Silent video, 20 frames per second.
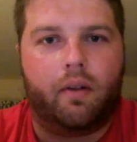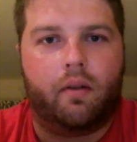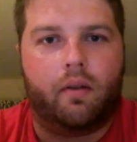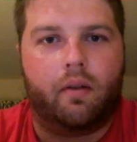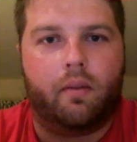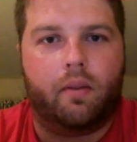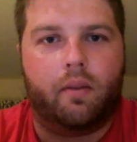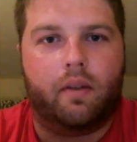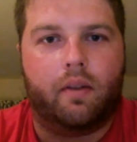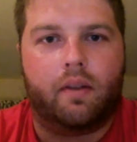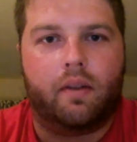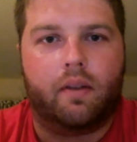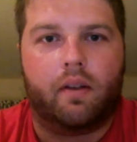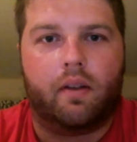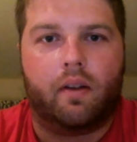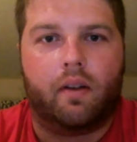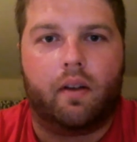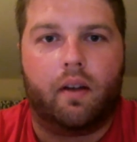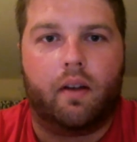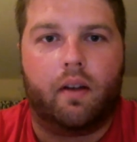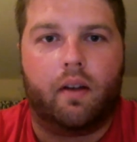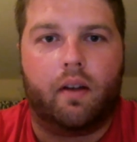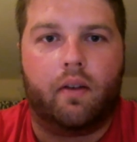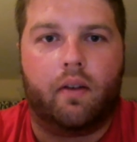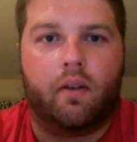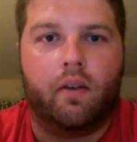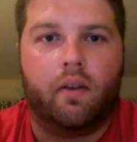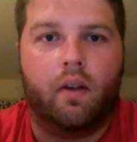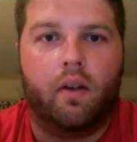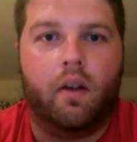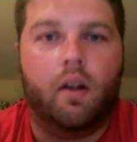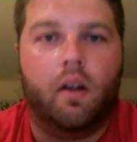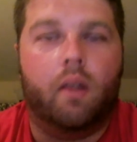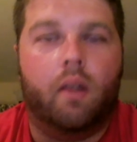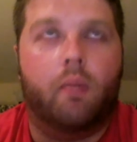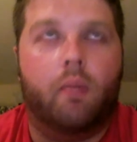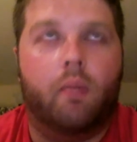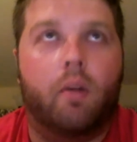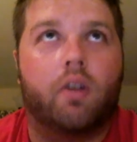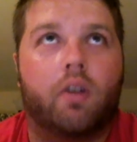beer to be something that's
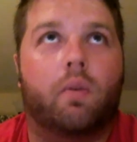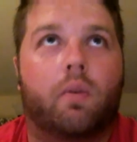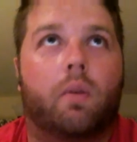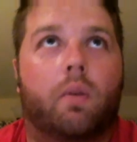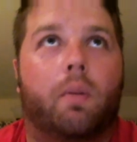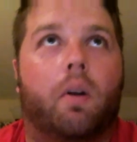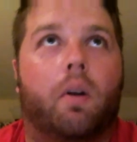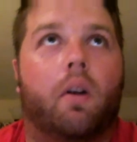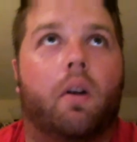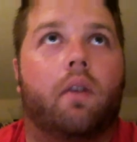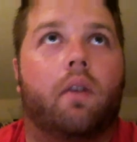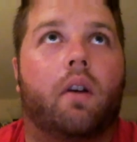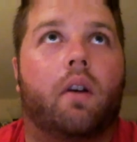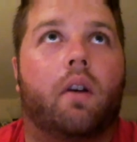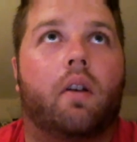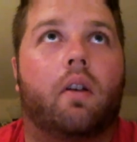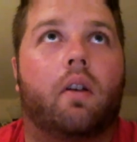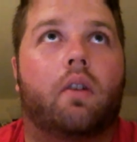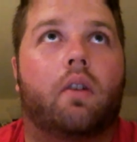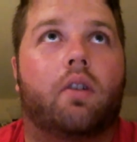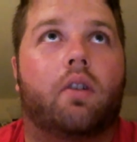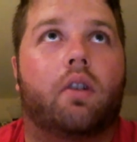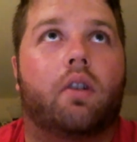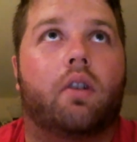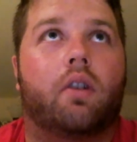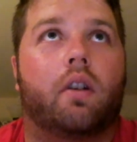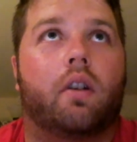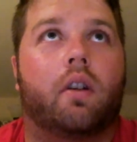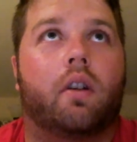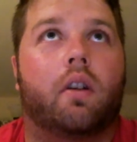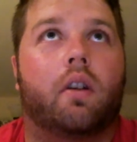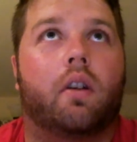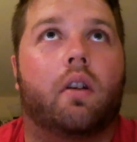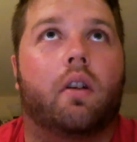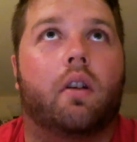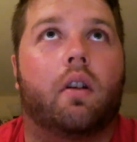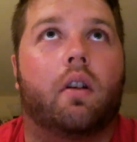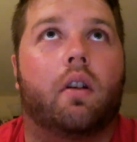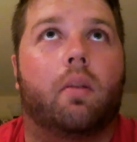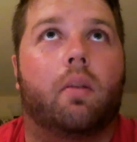much more part of our culture and, and,
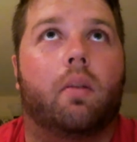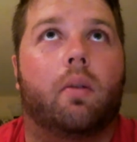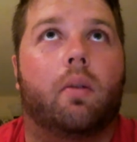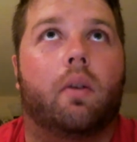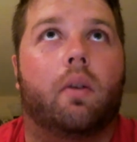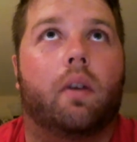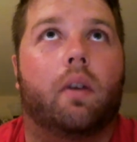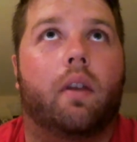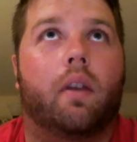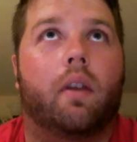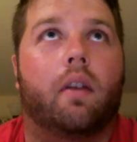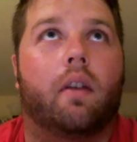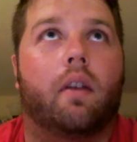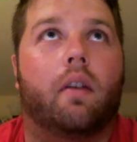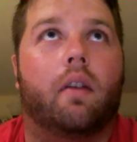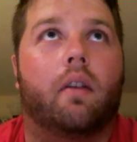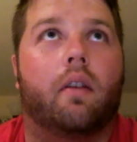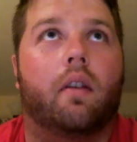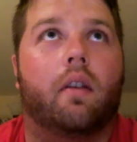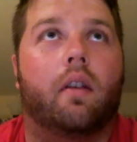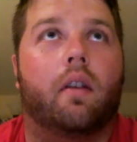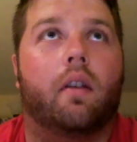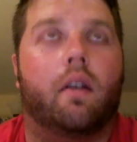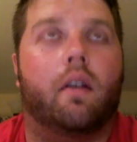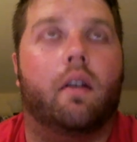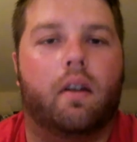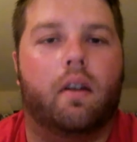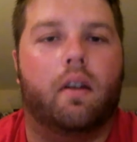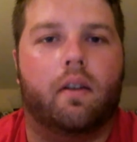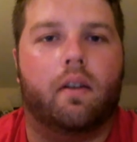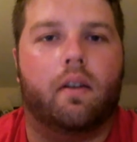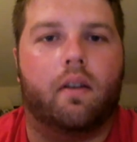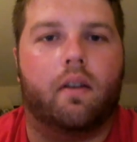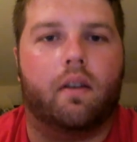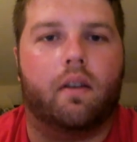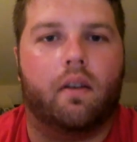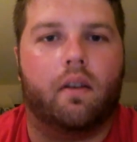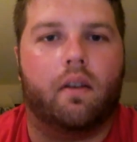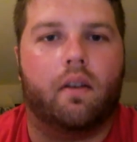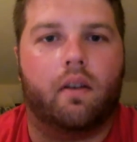and, our brewery than than it is,
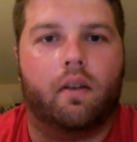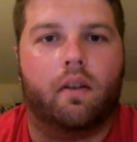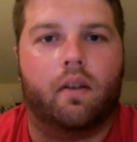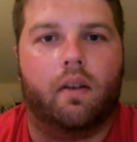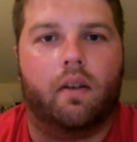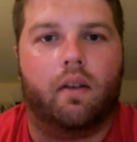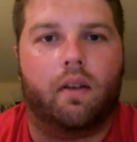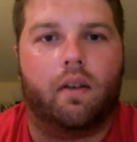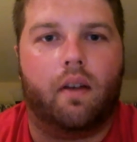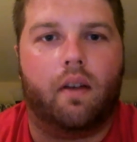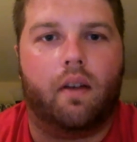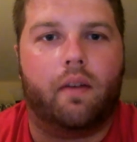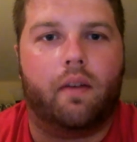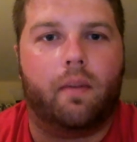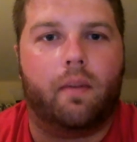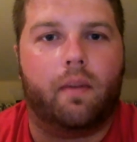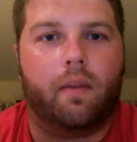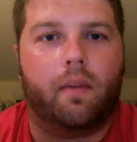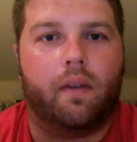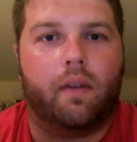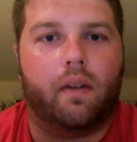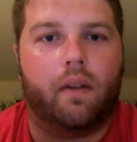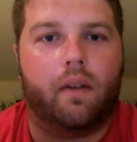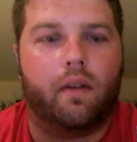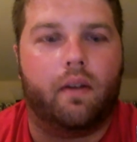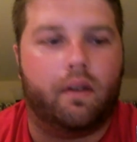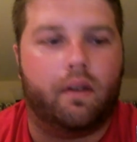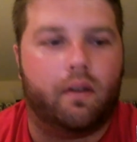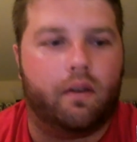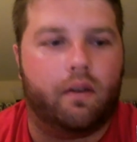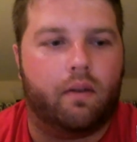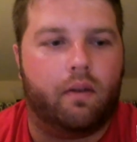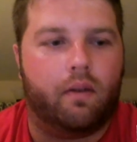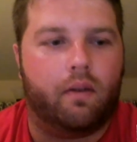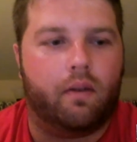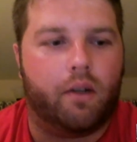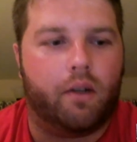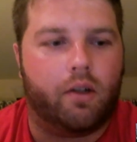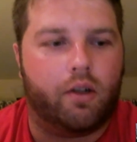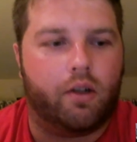and so it's it's definitely my favorite and
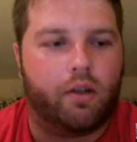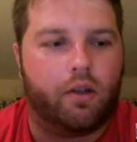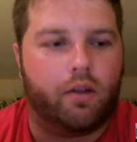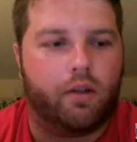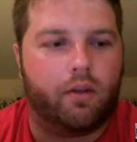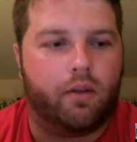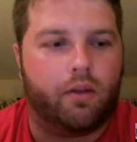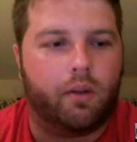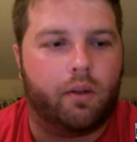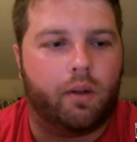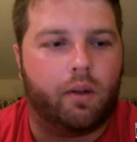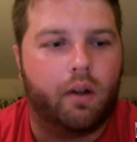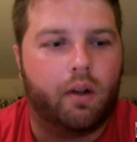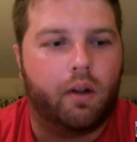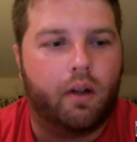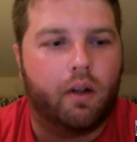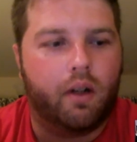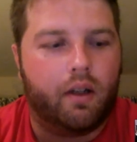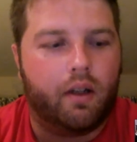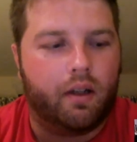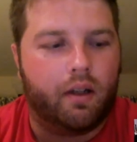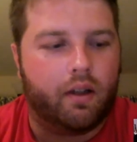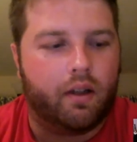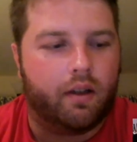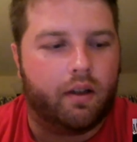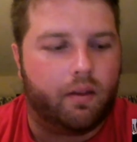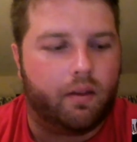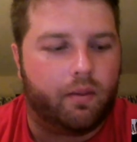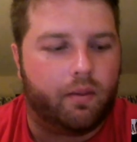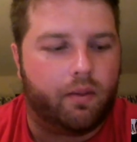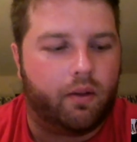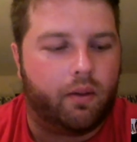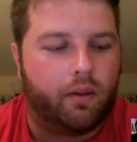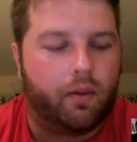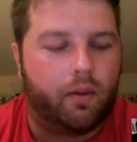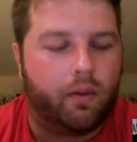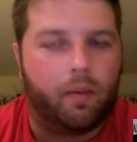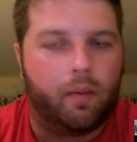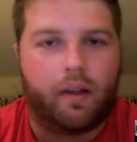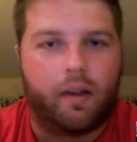one I cheer for. And um, so I'm
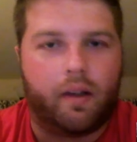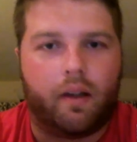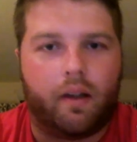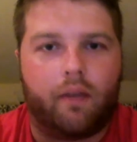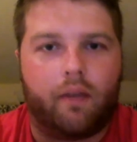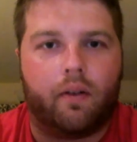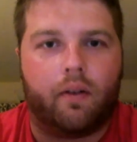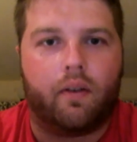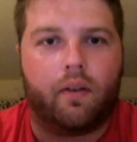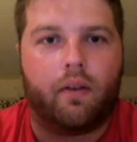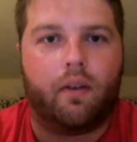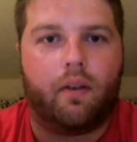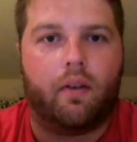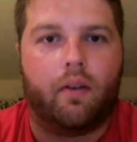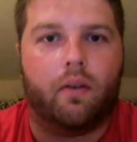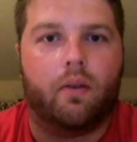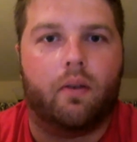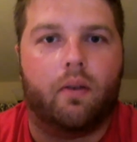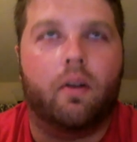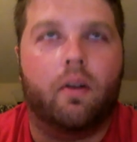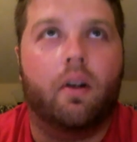going to make efforts to